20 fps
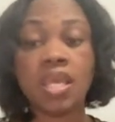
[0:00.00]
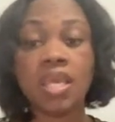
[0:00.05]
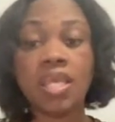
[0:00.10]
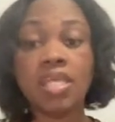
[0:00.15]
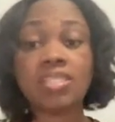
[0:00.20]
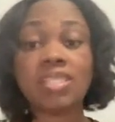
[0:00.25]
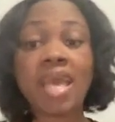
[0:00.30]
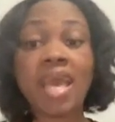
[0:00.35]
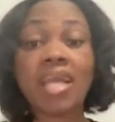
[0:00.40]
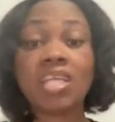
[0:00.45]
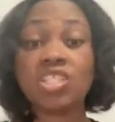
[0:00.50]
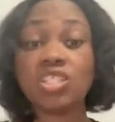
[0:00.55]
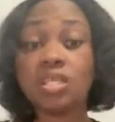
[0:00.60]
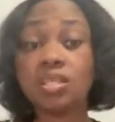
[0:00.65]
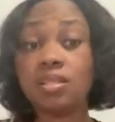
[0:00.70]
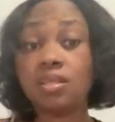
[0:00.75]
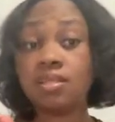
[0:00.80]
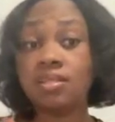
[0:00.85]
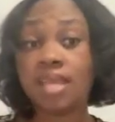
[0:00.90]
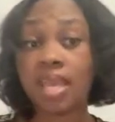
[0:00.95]
it's actually
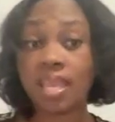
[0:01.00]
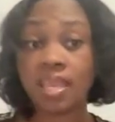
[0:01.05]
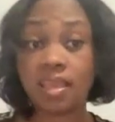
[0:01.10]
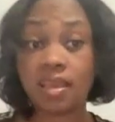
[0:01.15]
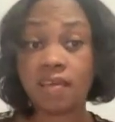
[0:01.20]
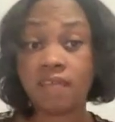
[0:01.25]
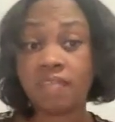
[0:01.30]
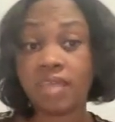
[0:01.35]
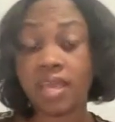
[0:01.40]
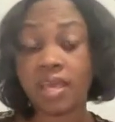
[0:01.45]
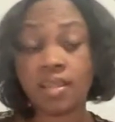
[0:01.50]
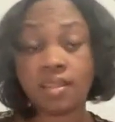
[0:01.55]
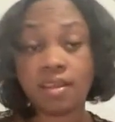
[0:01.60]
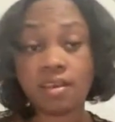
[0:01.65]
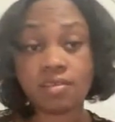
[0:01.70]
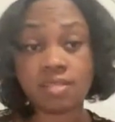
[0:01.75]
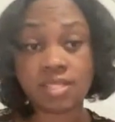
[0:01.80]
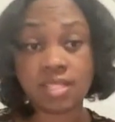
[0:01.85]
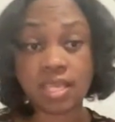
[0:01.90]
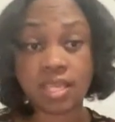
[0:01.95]
the date of the
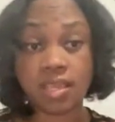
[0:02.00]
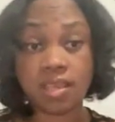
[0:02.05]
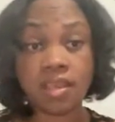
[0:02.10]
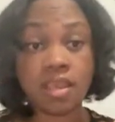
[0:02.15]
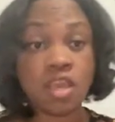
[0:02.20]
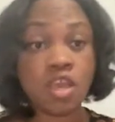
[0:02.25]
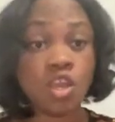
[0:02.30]
LLC.